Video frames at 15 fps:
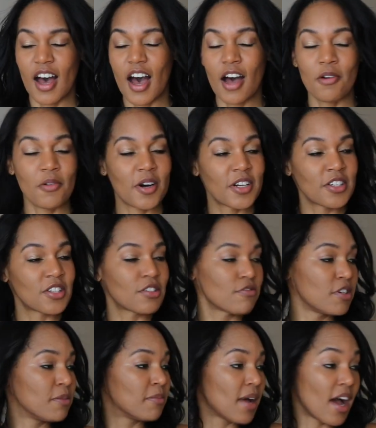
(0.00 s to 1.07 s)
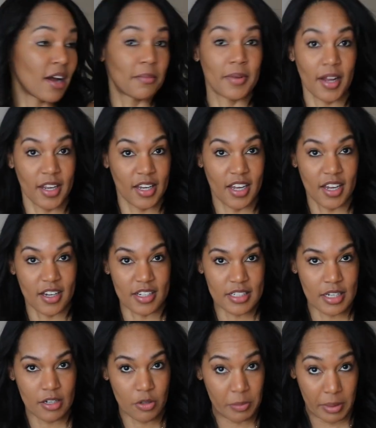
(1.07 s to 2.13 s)
I want to scream back, but I can't
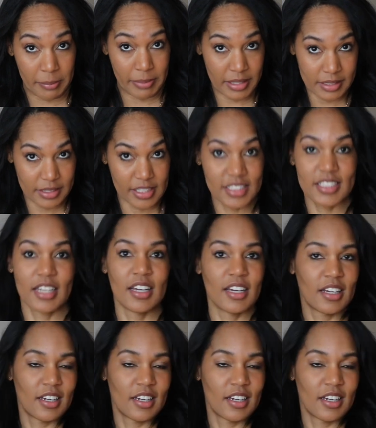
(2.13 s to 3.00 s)
because they know my business.